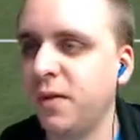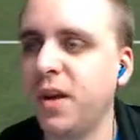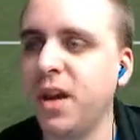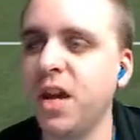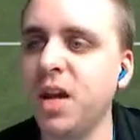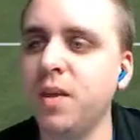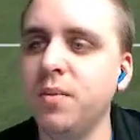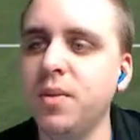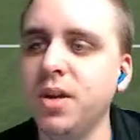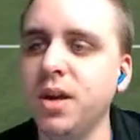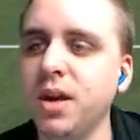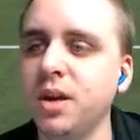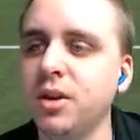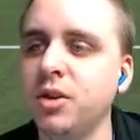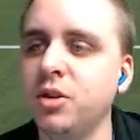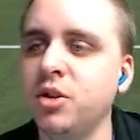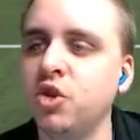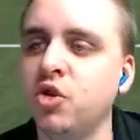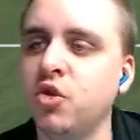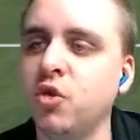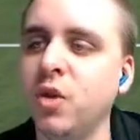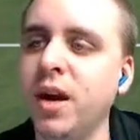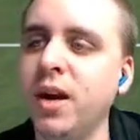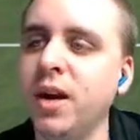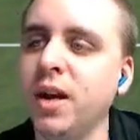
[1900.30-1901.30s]
If AB
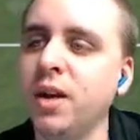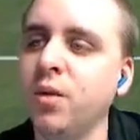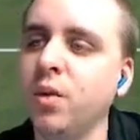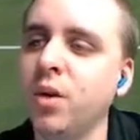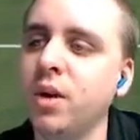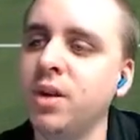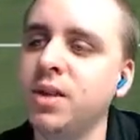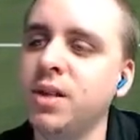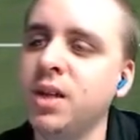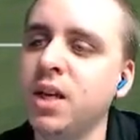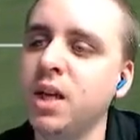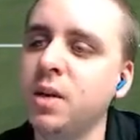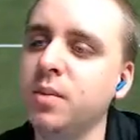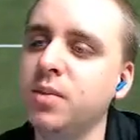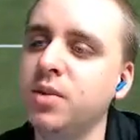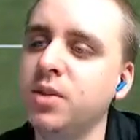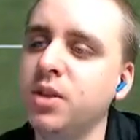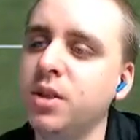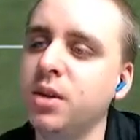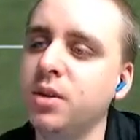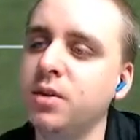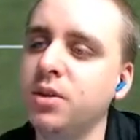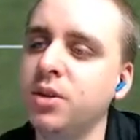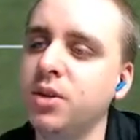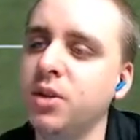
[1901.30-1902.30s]
is traded, what
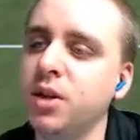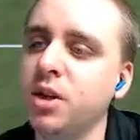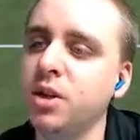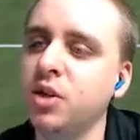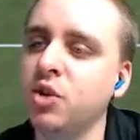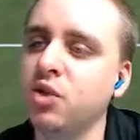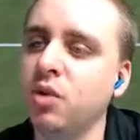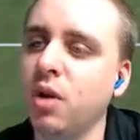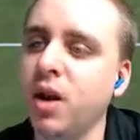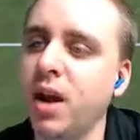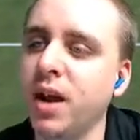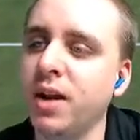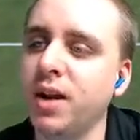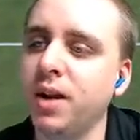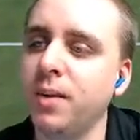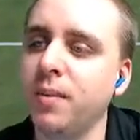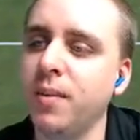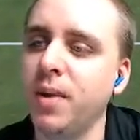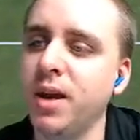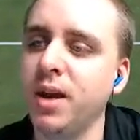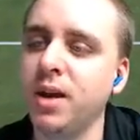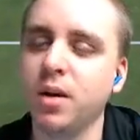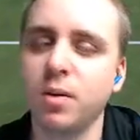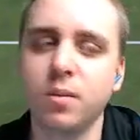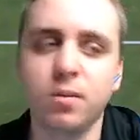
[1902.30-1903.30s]
teams do you see trying
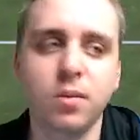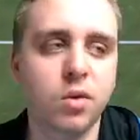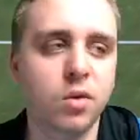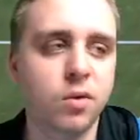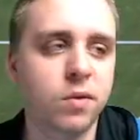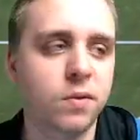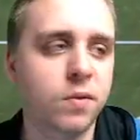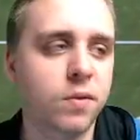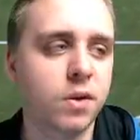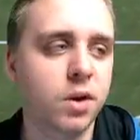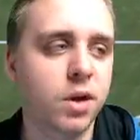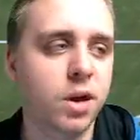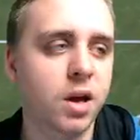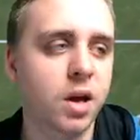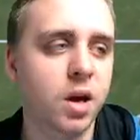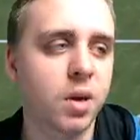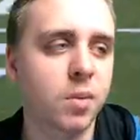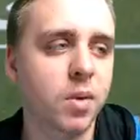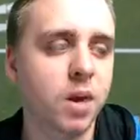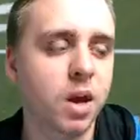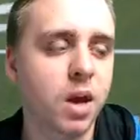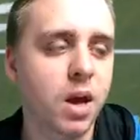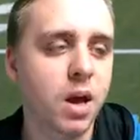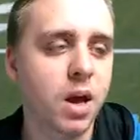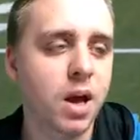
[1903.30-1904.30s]
to make a move for
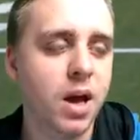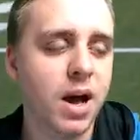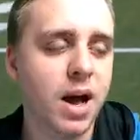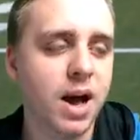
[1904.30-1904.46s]
him?